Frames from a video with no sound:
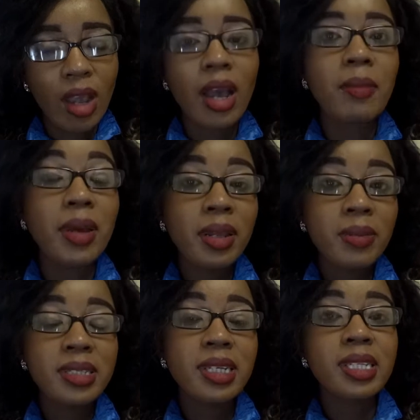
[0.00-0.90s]
Hi, my name
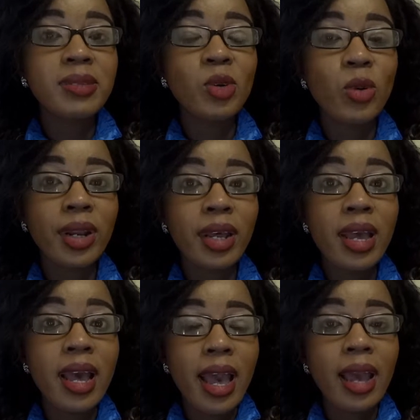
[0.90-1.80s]
is Nadine Mokoena
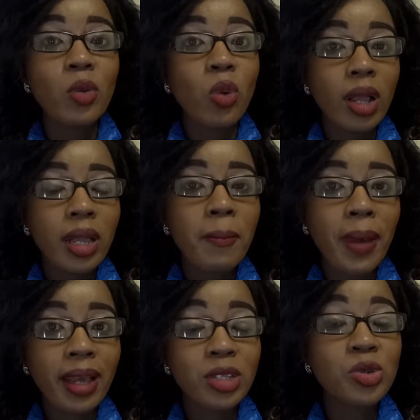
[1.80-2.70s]
and welcome
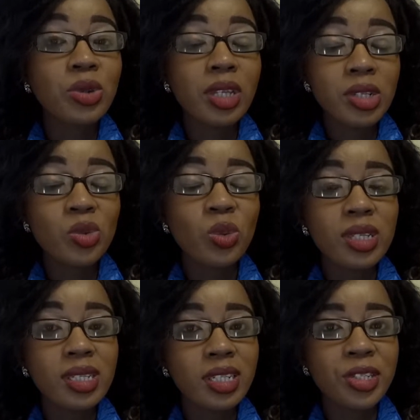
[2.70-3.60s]
back to this
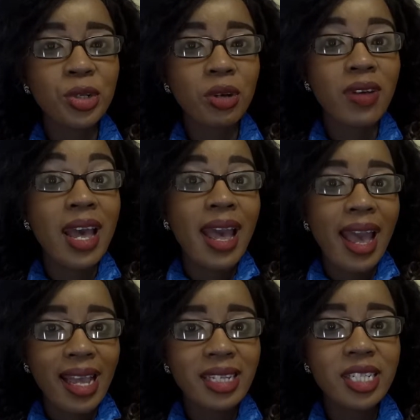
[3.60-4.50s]
week's edition of
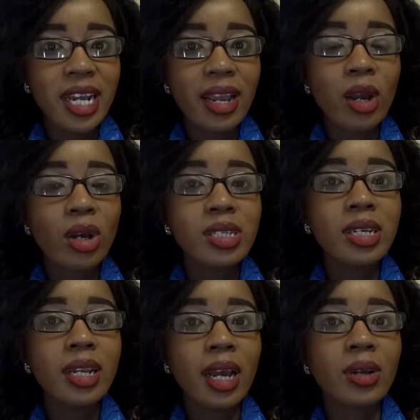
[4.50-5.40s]
Ask
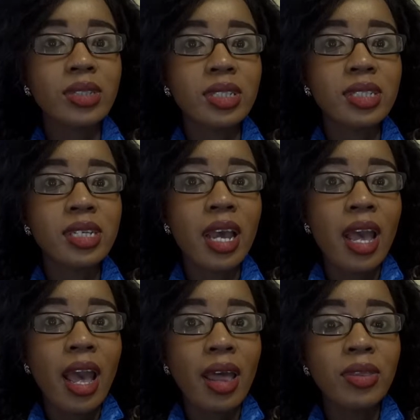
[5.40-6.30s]
an Accountant.
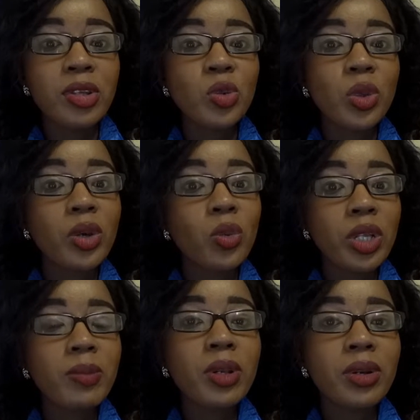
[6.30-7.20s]
And this week
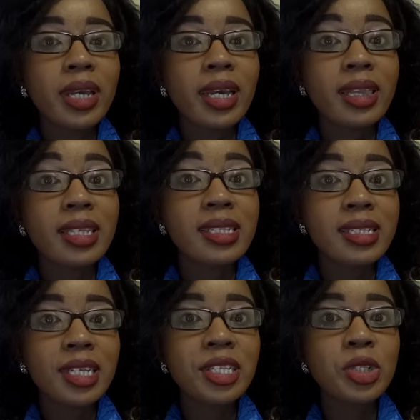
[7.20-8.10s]
we'll be looking at the
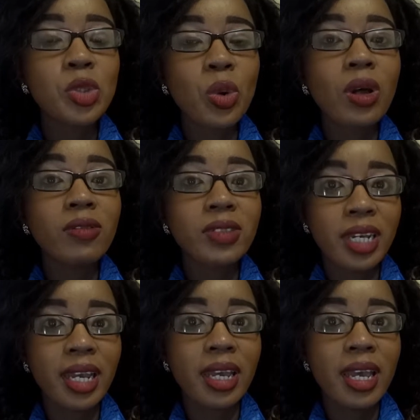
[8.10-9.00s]
Section
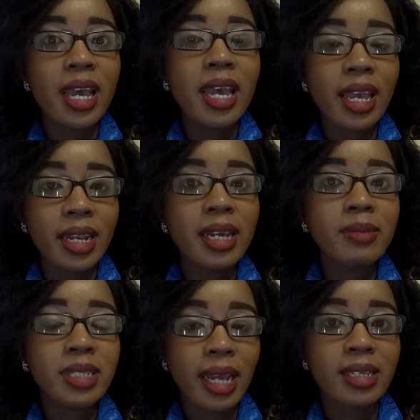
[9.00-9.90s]
12J
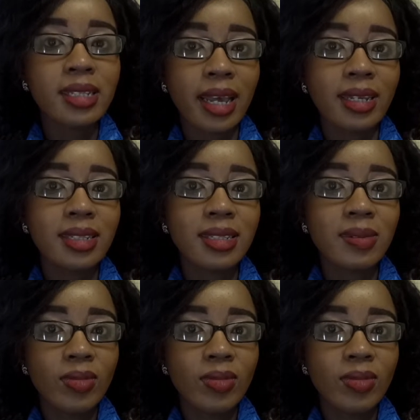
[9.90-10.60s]
Income Tax Act.